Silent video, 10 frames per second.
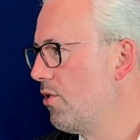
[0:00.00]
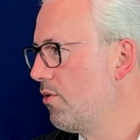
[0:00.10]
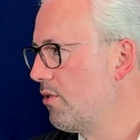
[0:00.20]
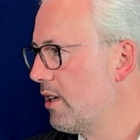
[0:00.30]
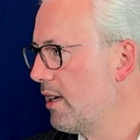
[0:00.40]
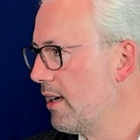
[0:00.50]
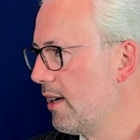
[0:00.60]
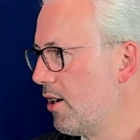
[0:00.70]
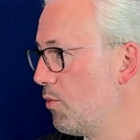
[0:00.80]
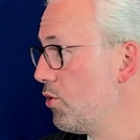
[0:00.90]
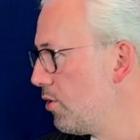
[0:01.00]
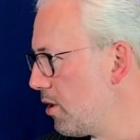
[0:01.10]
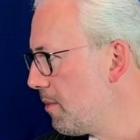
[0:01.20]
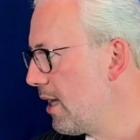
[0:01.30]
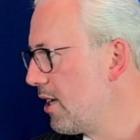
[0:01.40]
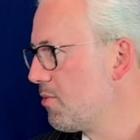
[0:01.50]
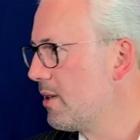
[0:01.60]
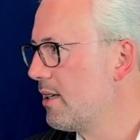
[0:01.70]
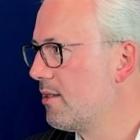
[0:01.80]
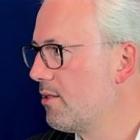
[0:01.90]
on the community
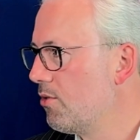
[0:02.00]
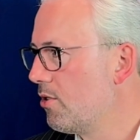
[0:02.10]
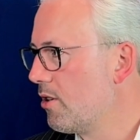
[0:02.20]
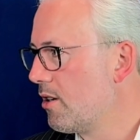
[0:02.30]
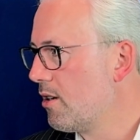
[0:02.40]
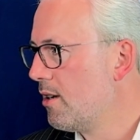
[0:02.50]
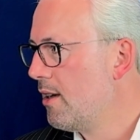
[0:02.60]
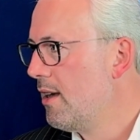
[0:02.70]
management or